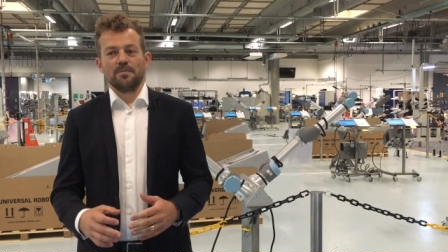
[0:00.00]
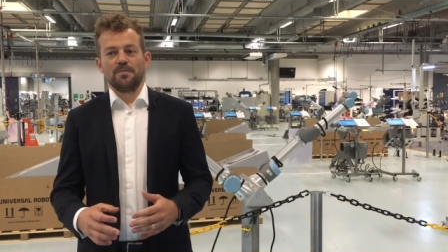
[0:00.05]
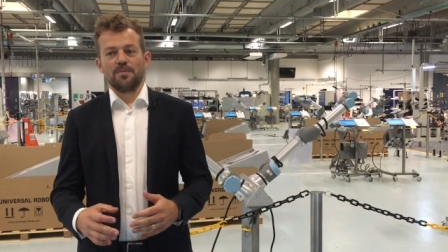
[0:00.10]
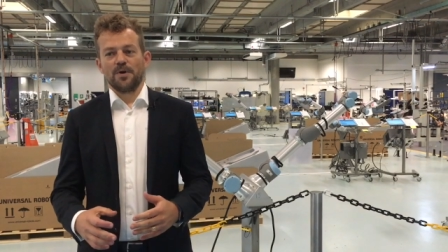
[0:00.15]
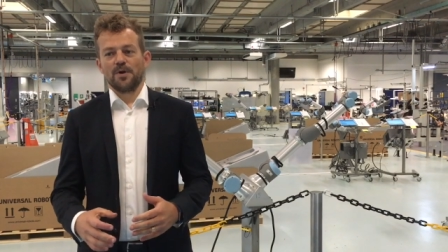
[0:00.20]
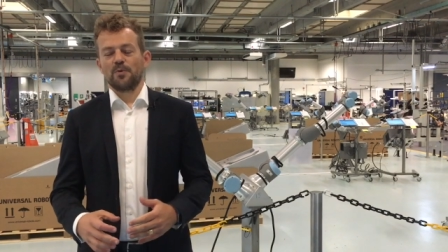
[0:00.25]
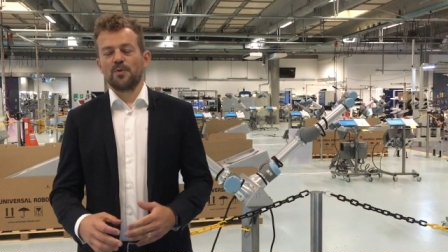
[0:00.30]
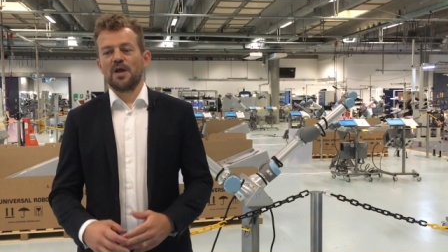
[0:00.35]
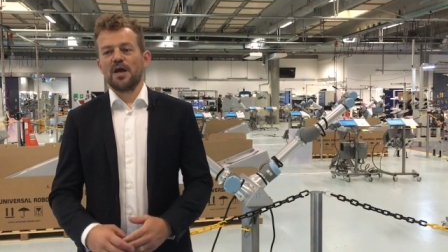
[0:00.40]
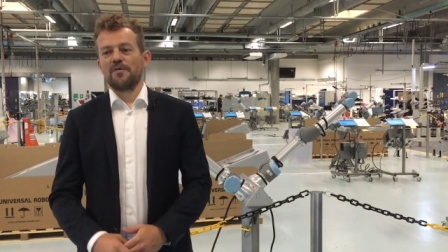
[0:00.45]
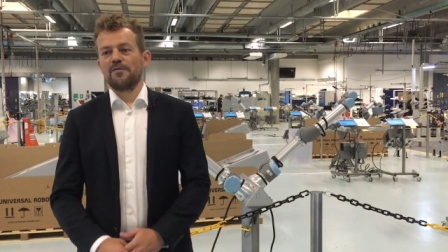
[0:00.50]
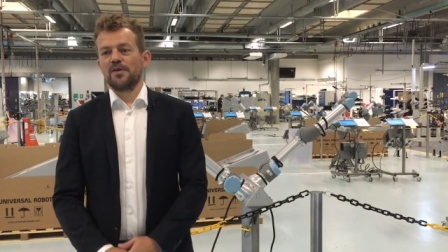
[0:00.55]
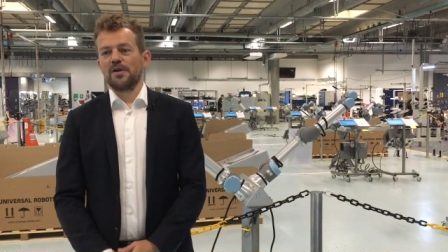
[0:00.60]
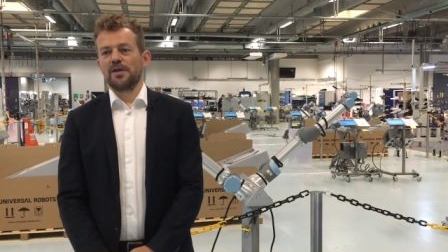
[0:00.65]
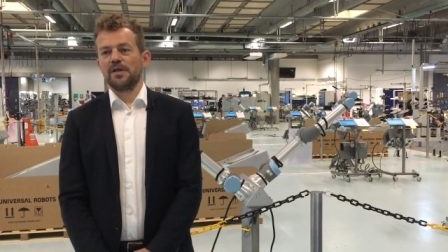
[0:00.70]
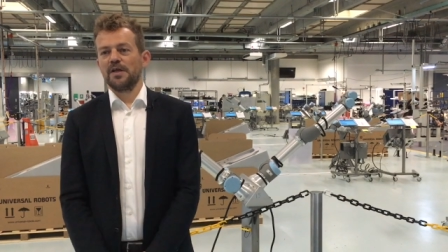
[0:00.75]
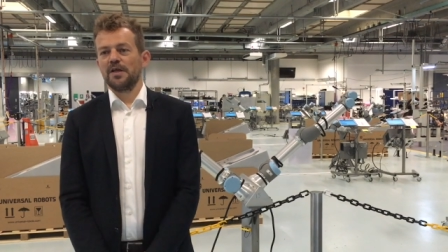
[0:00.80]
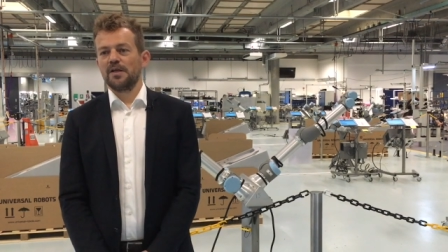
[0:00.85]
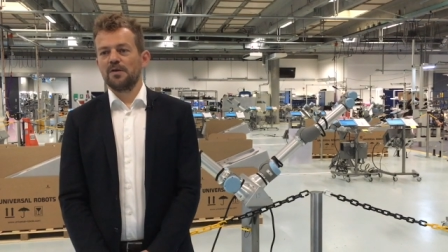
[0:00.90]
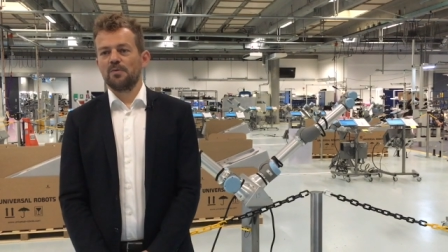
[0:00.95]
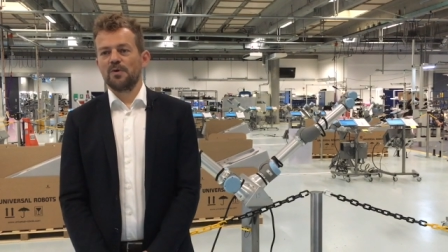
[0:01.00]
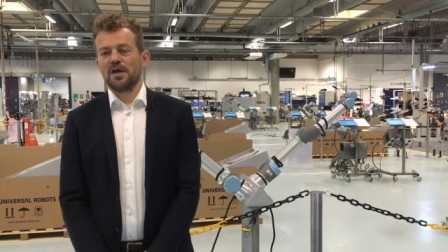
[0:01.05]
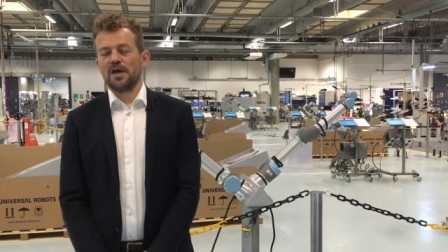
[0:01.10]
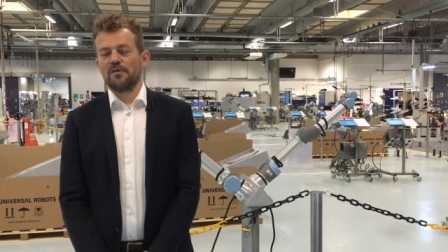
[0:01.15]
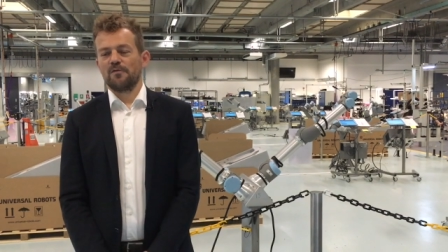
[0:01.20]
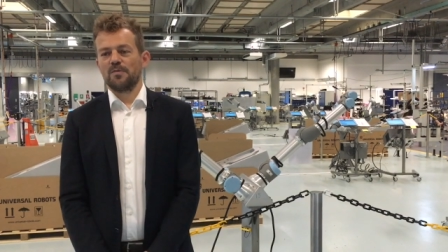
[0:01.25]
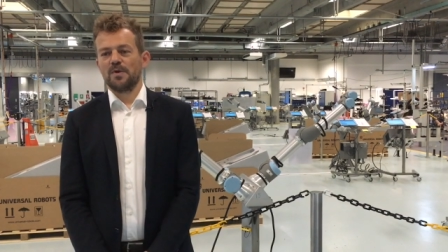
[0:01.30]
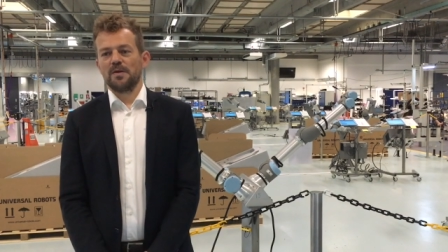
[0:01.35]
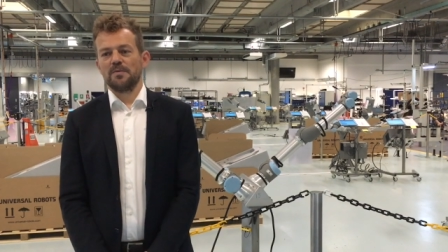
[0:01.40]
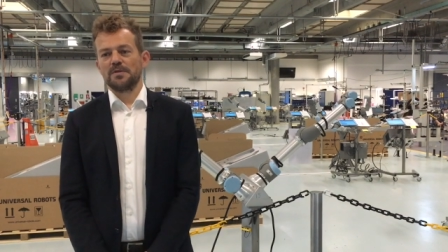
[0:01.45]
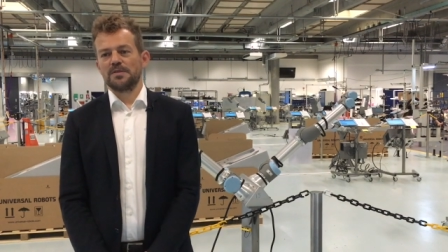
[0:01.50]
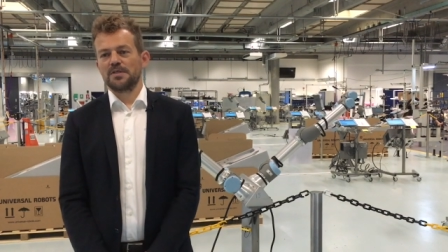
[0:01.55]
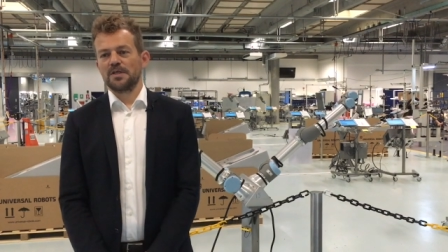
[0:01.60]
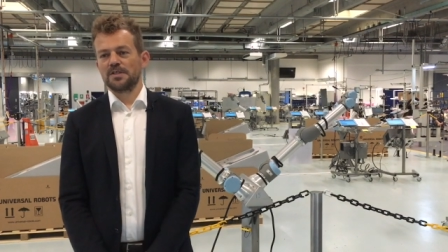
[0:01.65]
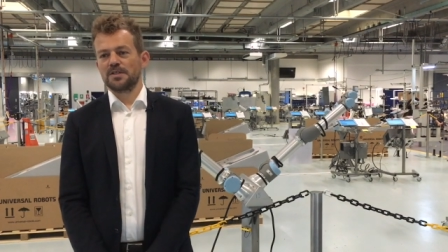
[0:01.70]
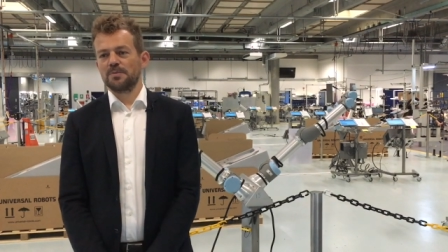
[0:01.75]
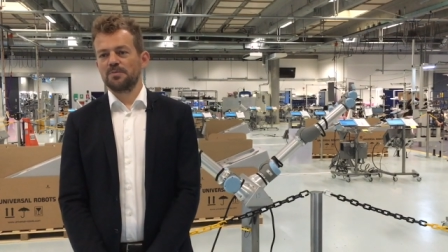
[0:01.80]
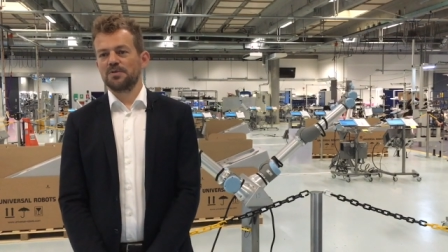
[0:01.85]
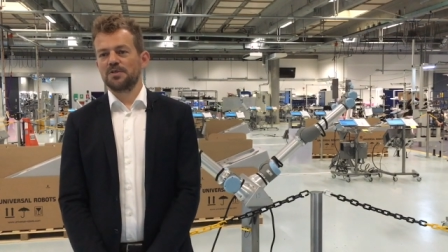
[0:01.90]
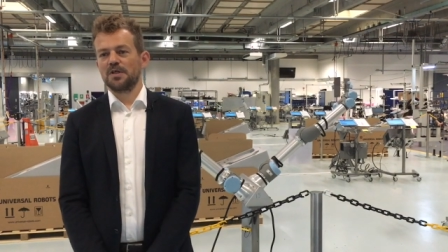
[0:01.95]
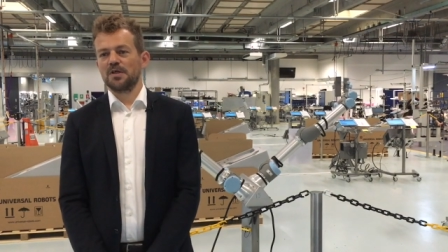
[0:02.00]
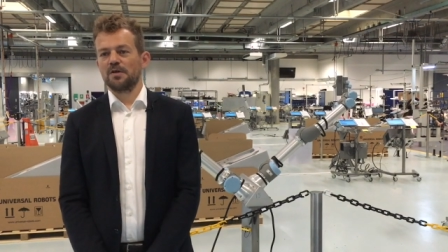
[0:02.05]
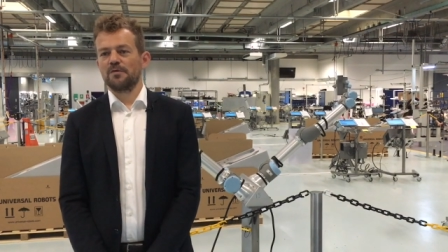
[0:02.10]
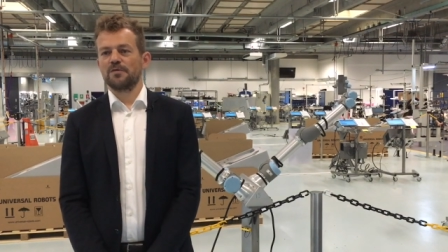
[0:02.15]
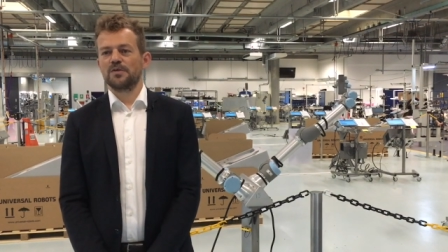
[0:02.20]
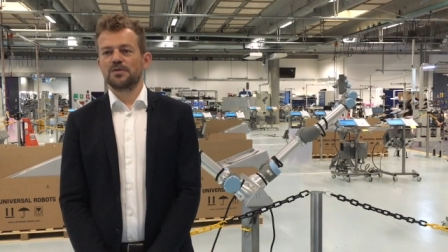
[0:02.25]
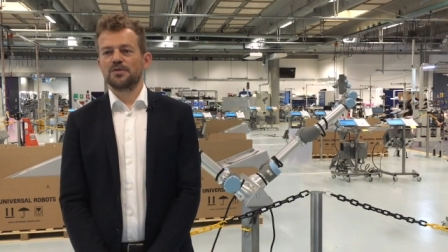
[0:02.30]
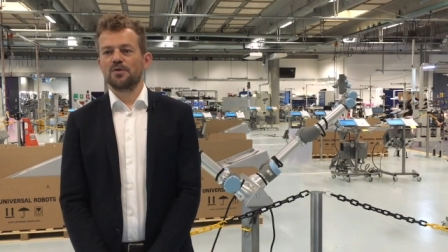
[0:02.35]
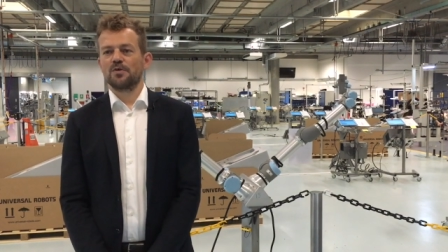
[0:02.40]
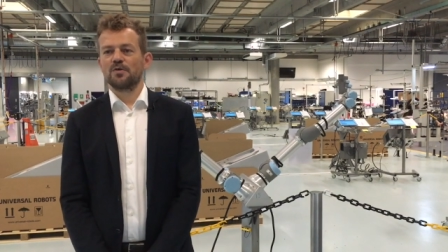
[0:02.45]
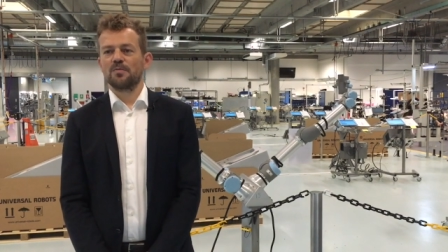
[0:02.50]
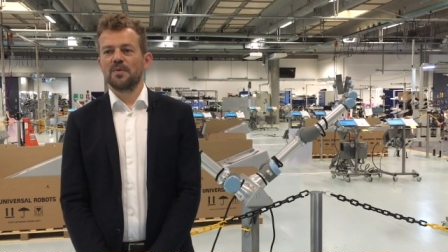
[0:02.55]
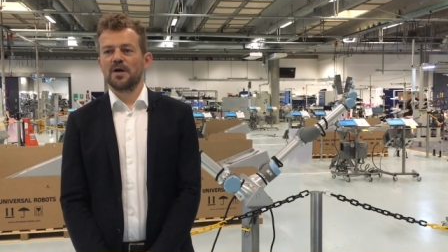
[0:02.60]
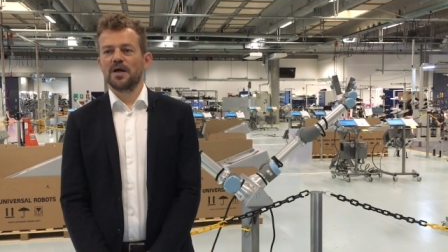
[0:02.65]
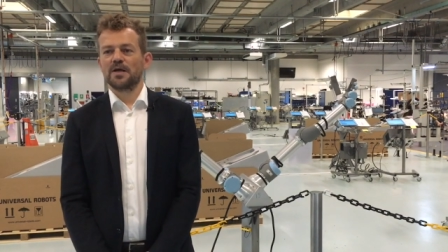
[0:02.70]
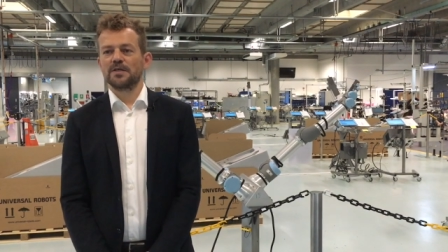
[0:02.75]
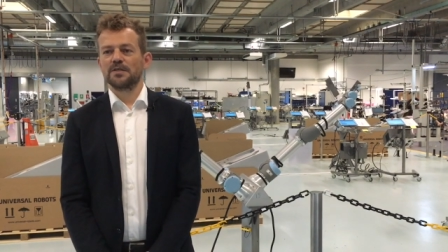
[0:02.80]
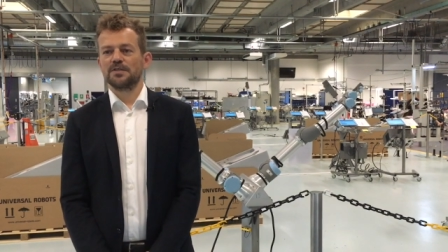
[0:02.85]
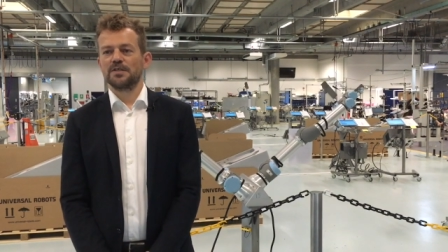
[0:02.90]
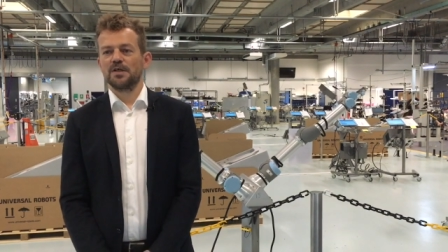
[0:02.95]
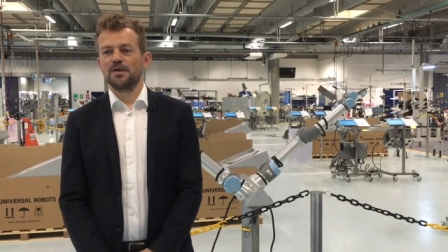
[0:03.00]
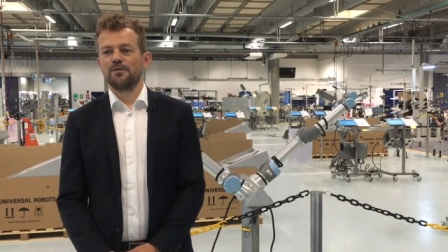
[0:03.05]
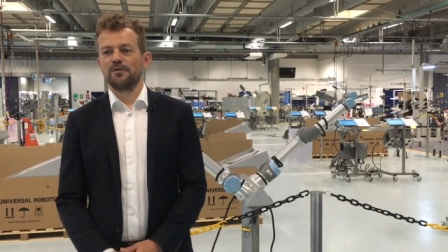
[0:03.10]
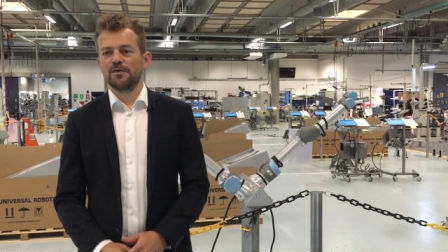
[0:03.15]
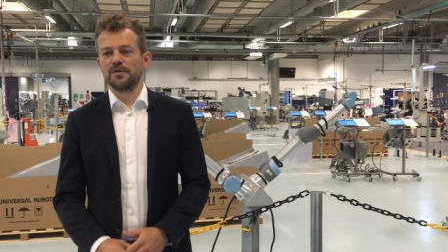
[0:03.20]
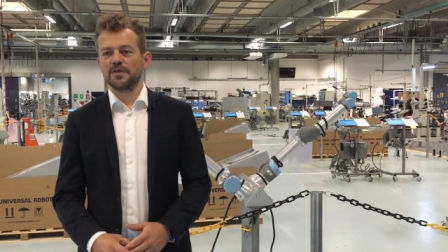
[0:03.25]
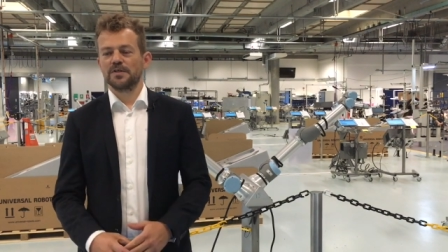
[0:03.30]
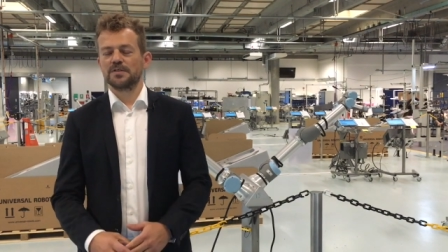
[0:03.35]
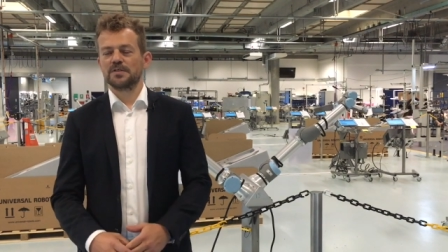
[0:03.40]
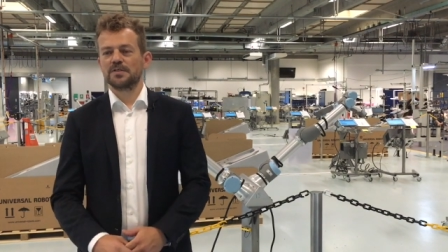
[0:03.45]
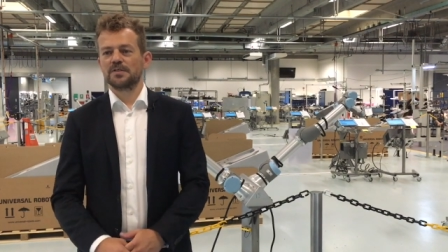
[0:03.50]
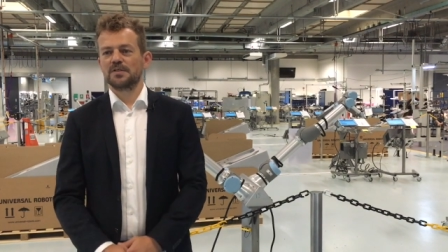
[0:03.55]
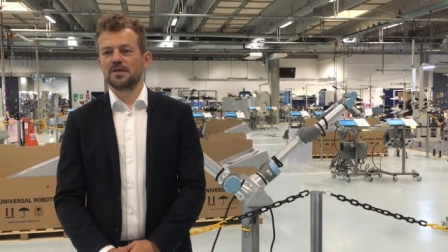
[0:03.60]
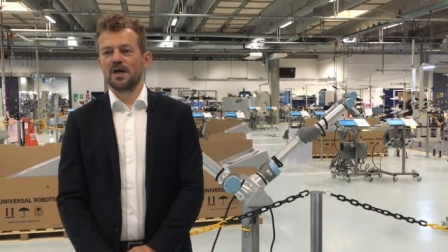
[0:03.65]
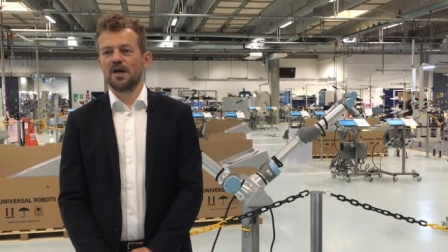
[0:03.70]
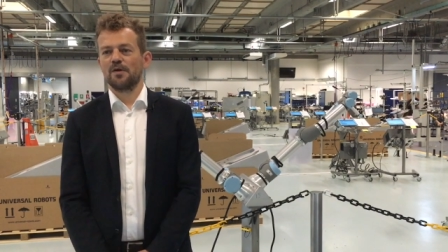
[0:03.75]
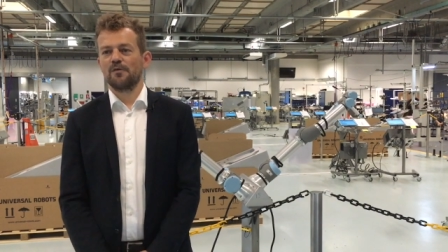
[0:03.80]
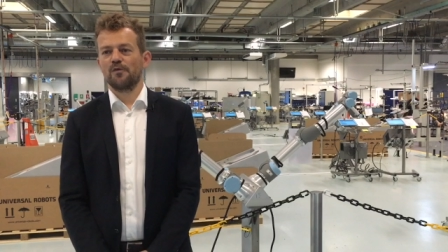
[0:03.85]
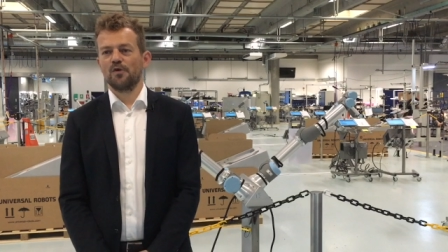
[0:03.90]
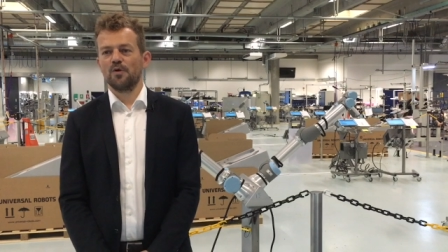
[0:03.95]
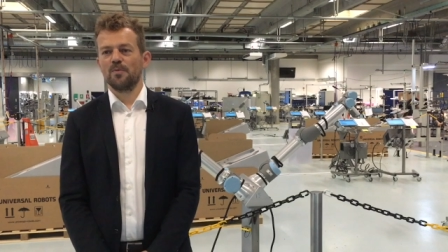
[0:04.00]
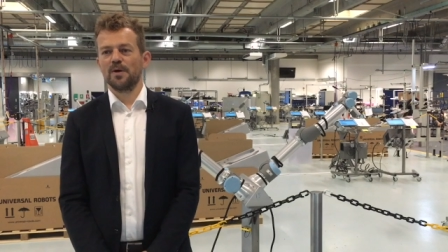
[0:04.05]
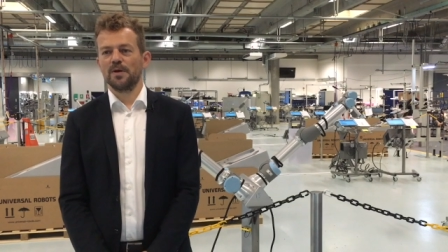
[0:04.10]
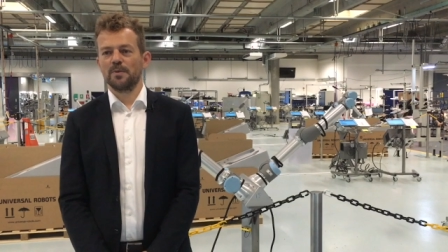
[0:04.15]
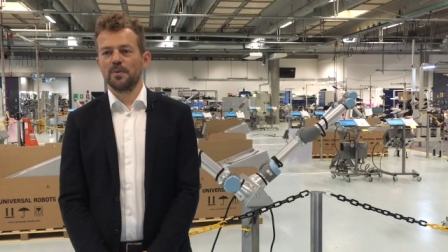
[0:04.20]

But we have the lead, we have maybe 60% of the total market share for this kind of robot,